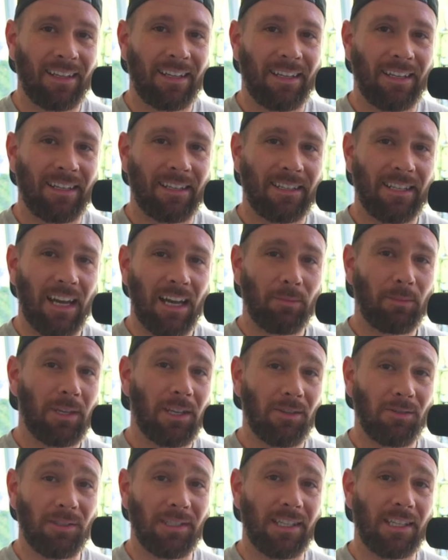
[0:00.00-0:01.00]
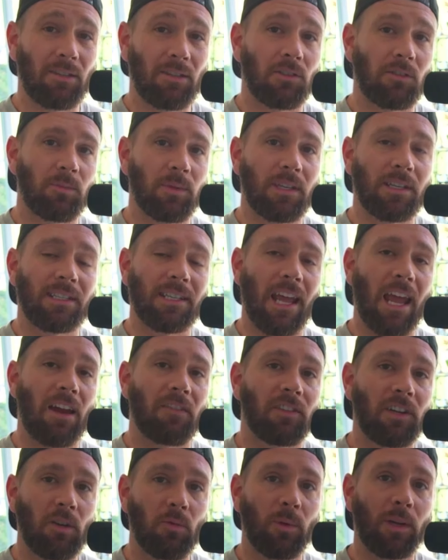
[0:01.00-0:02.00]
Time kills deals because
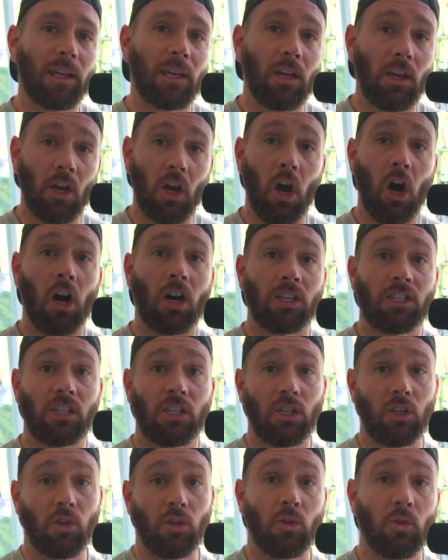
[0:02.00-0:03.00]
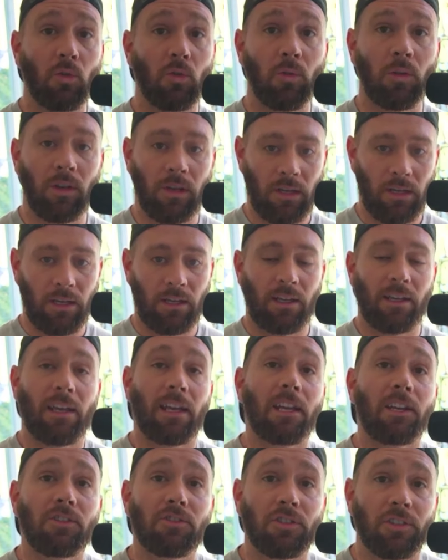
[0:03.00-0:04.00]
every week costs you
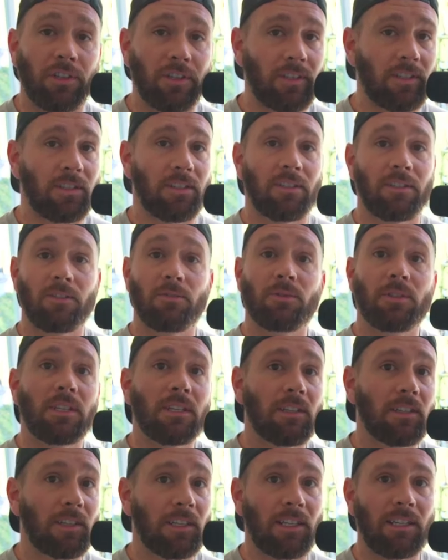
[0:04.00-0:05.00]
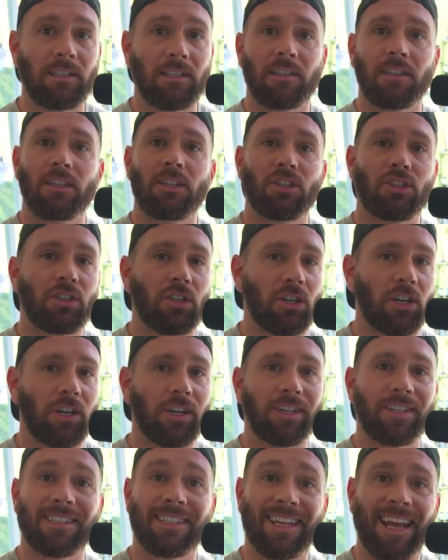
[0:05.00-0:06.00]
interest, utilities,
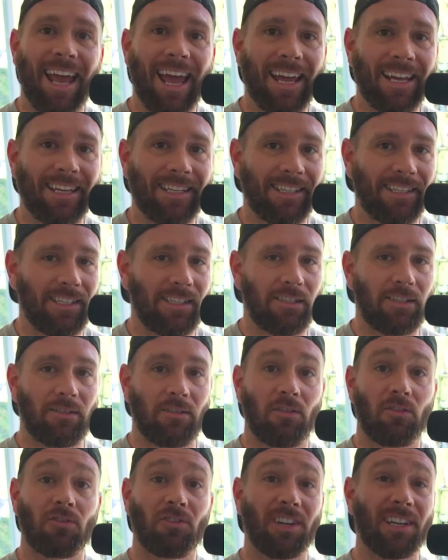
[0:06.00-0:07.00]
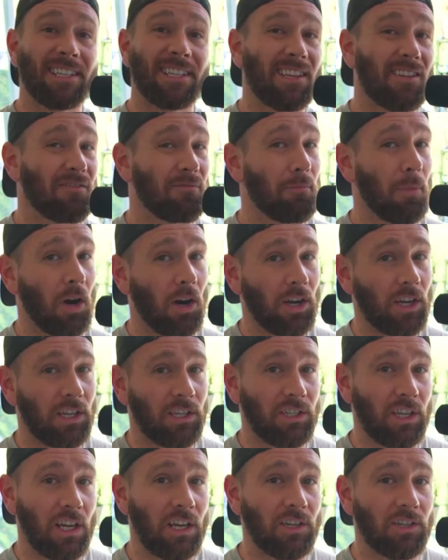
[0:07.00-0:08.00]
insurance, taxes, risk of market
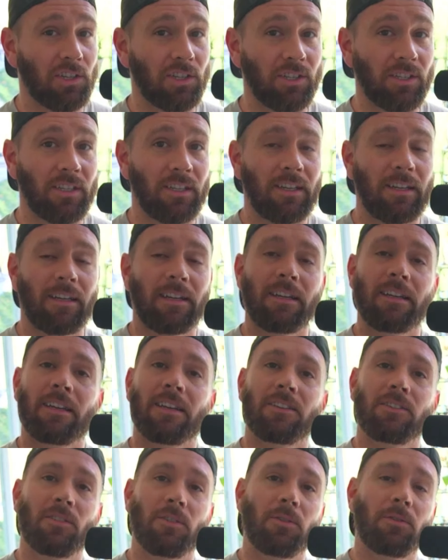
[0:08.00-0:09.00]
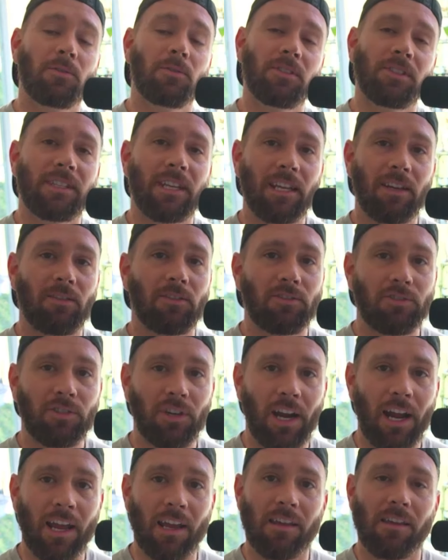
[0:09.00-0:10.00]
changes. So to stay on
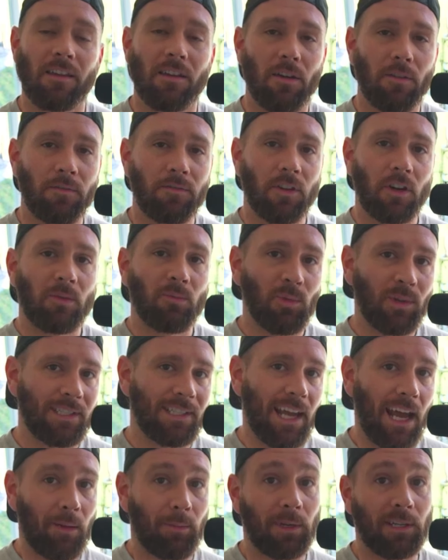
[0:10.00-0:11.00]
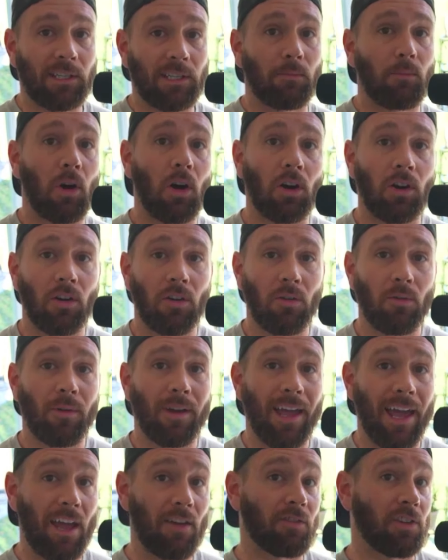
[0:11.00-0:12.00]
track, confirm what's happening tomorrow
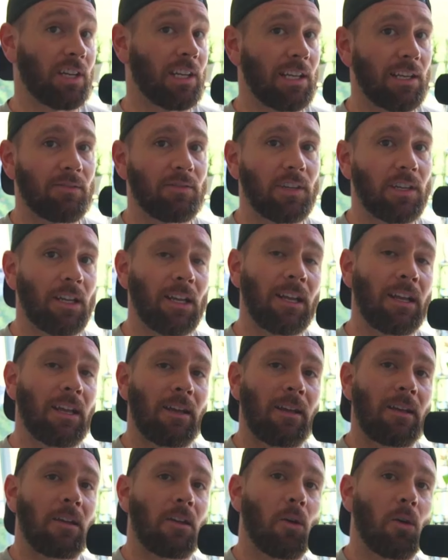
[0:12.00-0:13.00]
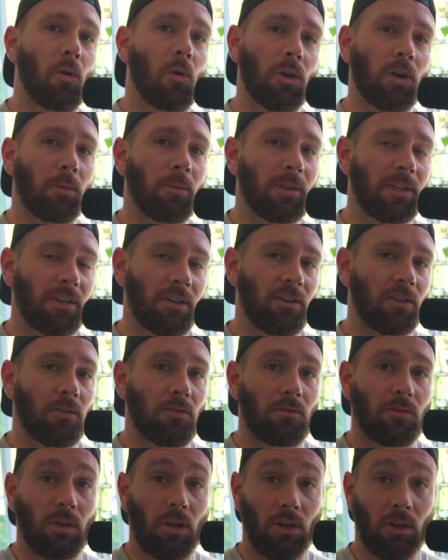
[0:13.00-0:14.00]
every evening. Order
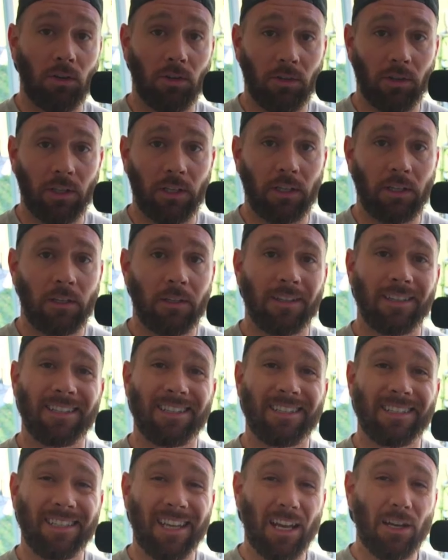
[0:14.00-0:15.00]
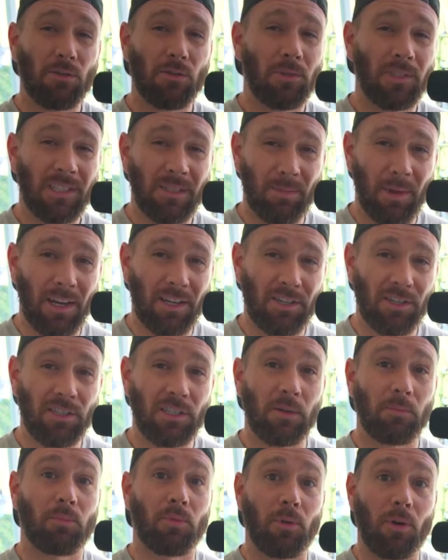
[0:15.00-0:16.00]
materials early, schedule inspections
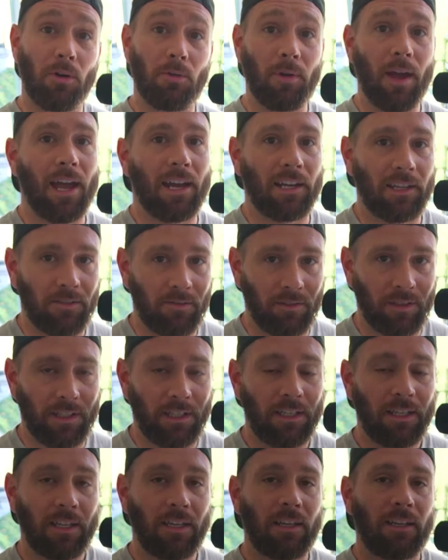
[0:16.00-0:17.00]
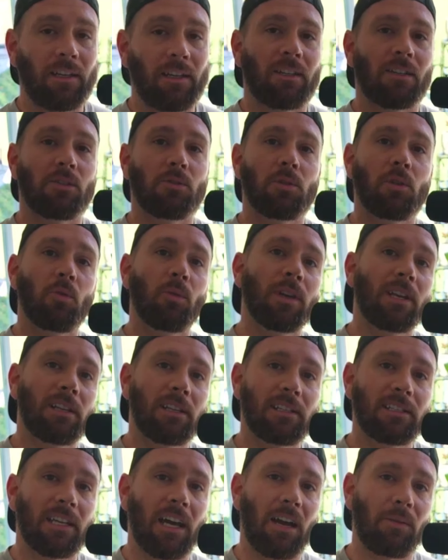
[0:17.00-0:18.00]
proactively, do a
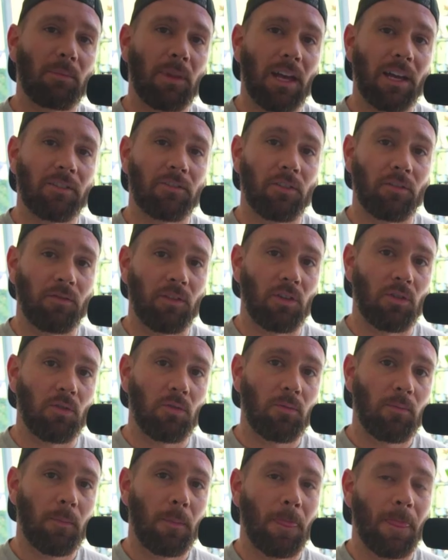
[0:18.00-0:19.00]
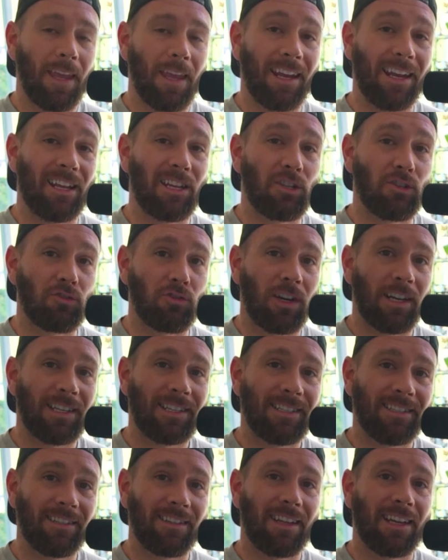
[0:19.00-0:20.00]
weekly timeline review, and address
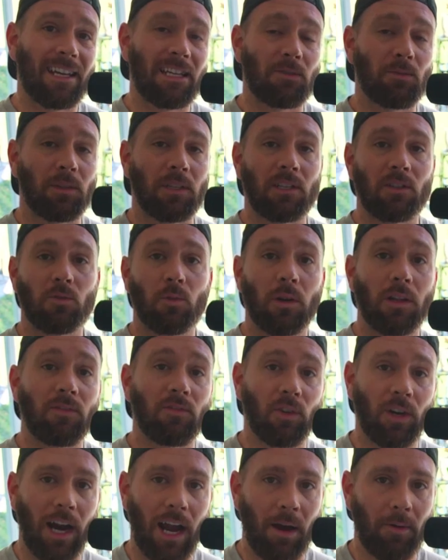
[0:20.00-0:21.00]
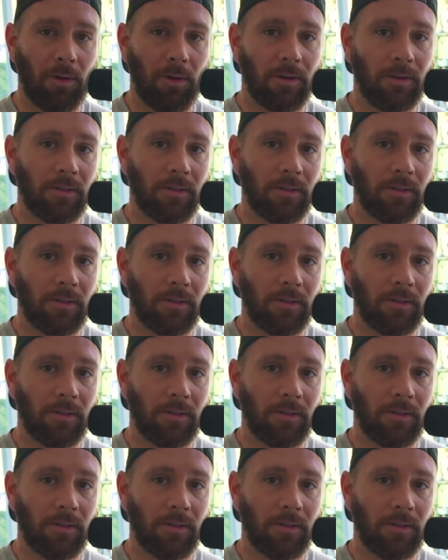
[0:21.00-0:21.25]
delays within 24 hours.